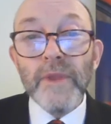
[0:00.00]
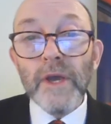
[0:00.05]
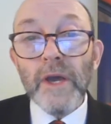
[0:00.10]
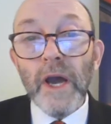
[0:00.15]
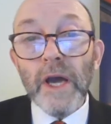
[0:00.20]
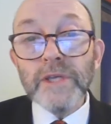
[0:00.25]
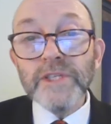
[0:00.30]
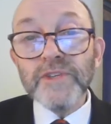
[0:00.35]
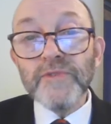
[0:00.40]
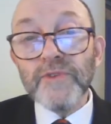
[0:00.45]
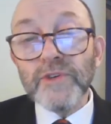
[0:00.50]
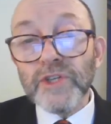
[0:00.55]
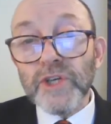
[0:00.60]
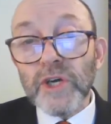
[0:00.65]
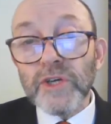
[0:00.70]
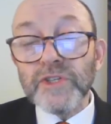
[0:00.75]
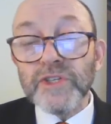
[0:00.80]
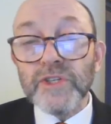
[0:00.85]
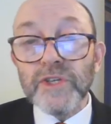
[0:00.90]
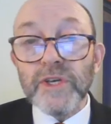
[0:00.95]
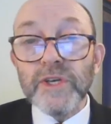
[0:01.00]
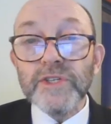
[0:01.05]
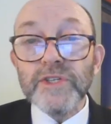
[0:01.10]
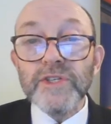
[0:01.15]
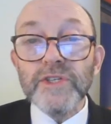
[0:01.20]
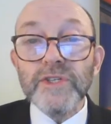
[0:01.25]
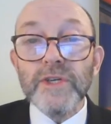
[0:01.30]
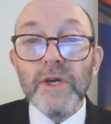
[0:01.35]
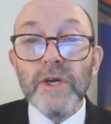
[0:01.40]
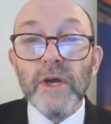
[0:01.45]
As for
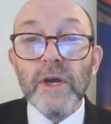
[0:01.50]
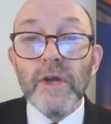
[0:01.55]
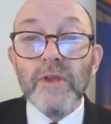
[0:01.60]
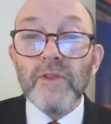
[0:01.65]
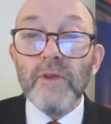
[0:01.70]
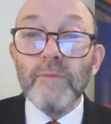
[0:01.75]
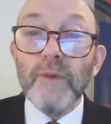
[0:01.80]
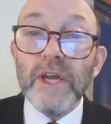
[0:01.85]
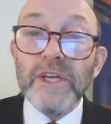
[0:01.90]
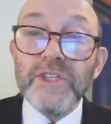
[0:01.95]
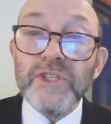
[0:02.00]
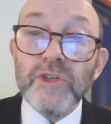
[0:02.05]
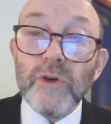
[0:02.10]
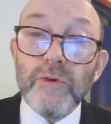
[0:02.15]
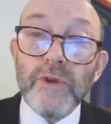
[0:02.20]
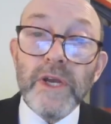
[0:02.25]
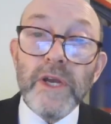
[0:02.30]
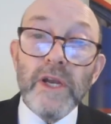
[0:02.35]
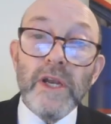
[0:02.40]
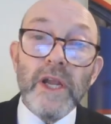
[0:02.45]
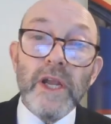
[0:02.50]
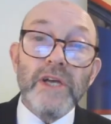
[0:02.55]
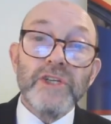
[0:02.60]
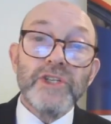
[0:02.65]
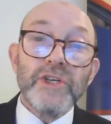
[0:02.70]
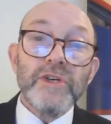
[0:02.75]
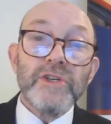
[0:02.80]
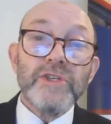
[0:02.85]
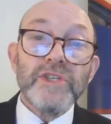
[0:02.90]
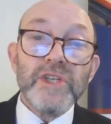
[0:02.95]
justice, the Masonic
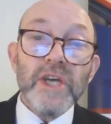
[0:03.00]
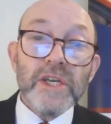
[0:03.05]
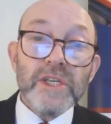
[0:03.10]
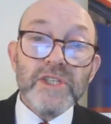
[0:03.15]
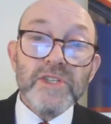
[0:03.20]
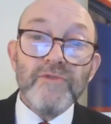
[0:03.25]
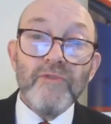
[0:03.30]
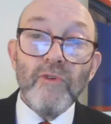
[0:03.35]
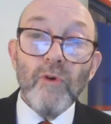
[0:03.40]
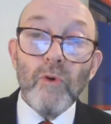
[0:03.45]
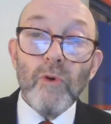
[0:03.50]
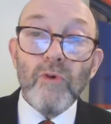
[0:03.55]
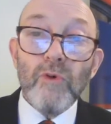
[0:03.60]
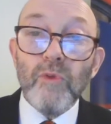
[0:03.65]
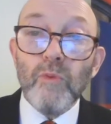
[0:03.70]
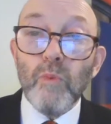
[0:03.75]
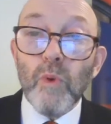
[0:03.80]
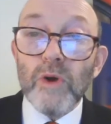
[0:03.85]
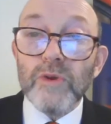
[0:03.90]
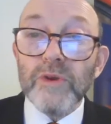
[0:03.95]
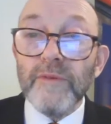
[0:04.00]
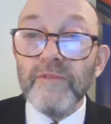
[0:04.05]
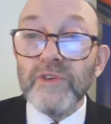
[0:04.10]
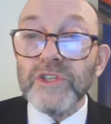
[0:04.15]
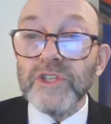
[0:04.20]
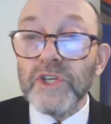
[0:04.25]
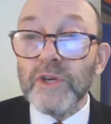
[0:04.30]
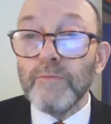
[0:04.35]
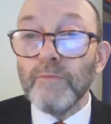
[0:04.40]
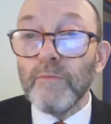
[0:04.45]
lecture sets forth one of
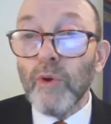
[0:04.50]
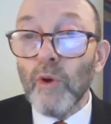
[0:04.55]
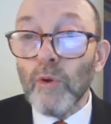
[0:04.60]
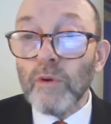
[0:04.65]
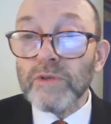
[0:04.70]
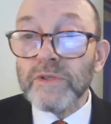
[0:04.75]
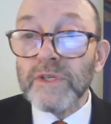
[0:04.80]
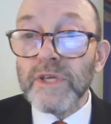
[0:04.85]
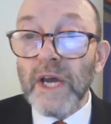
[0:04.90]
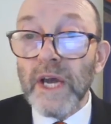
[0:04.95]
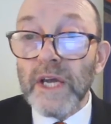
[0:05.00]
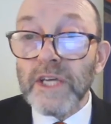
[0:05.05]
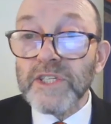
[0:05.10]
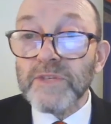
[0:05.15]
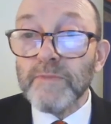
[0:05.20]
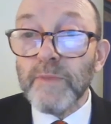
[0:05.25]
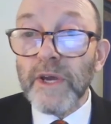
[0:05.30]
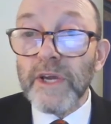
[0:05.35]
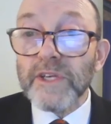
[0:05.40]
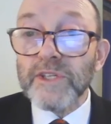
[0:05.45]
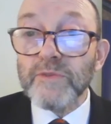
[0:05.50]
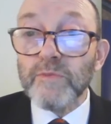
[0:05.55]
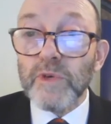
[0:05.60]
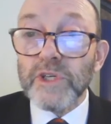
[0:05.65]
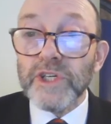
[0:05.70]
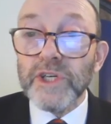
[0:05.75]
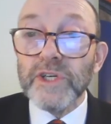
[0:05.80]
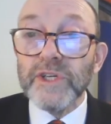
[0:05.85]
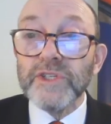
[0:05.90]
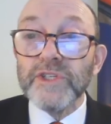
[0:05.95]
its important aspects,
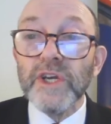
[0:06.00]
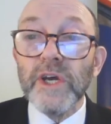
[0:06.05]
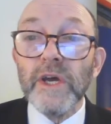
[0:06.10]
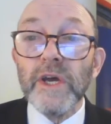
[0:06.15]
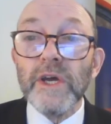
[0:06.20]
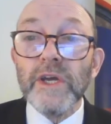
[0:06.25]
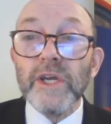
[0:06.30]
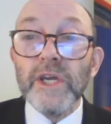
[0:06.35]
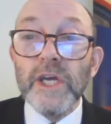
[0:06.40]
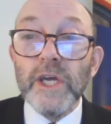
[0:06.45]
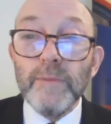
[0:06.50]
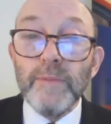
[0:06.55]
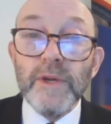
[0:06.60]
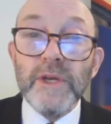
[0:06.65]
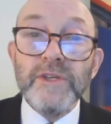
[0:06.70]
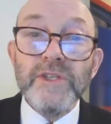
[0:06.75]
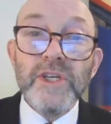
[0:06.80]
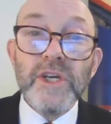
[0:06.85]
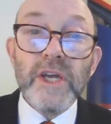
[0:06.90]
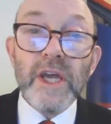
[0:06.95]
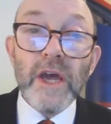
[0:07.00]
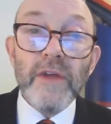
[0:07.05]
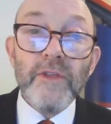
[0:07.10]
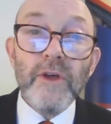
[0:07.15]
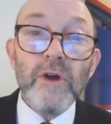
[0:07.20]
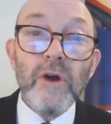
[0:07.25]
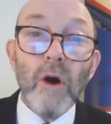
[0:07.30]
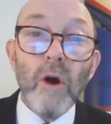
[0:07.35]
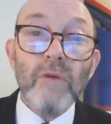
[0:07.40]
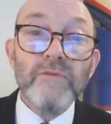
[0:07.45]
which is keeping
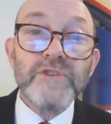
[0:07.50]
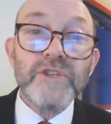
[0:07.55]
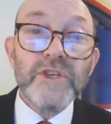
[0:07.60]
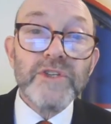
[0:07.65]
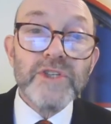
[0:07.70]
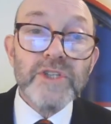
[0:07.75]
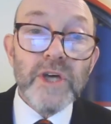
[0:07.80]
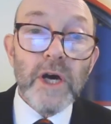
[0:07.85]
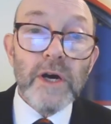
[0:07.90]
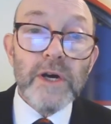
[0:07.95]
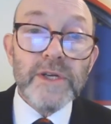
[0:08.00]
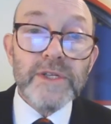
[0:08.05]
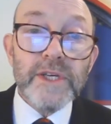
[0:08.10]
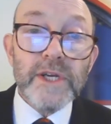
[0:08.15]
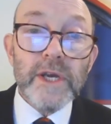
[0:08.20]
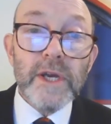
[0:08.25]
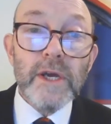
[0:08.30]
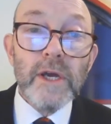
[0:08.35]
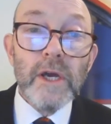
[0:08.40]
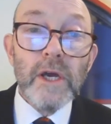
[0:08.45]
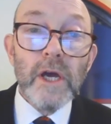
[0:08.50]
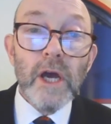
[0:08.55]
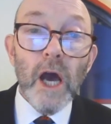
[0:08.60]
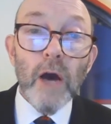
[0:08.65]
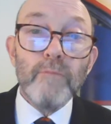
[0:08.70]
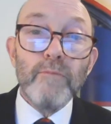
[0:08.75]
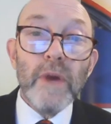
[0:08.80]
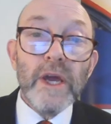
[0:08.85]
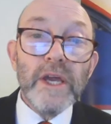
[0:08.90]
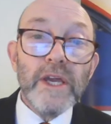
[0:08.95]
together of society
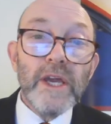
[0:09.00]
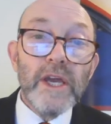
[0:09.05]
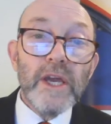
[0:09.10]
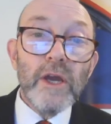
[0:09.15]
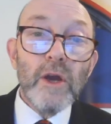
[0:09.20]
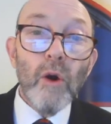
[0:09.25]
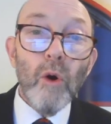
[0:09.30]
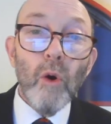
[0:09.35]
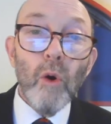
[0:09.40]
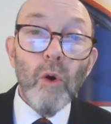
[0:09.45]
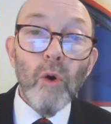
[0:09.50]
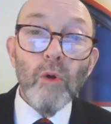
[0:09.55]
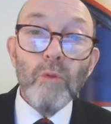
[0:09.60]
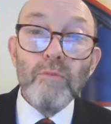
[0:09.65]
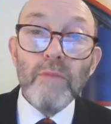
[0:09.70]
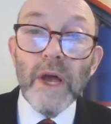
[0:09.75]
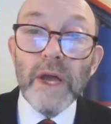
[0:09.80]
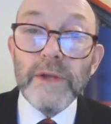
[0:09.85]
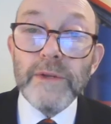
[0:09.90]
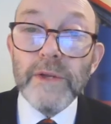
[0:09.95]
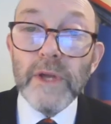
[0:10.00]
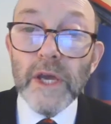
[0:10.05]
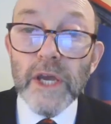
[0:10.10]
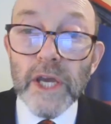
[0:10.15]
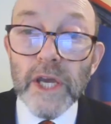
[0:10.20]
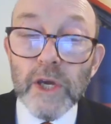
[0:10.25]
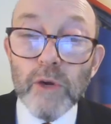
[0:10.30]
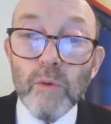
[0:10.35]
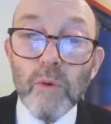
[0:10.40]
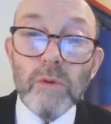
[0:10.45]
and making all men
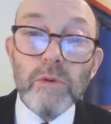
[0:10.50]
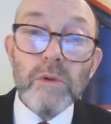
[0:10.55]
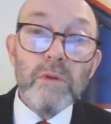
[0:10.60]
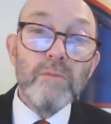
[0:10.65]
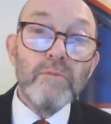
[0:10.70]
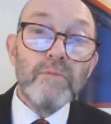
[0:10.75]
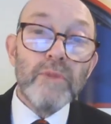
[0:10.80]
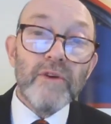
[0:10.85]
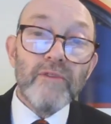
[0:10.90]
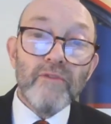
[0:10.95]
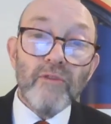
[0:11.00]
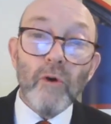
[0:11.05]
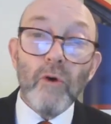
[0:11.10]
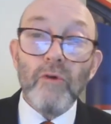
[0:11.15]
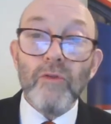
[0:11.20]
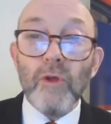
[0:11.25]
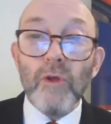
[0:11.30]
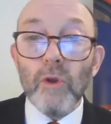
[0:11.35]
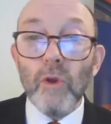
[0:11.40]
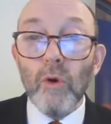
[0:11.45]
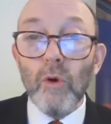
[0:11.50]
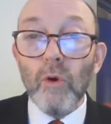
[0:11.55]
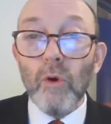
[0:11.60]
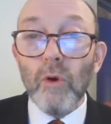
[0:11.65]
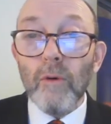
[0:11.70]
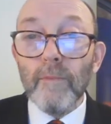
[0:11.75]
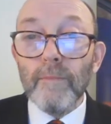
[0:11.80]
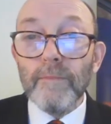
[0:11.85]
equal before the law.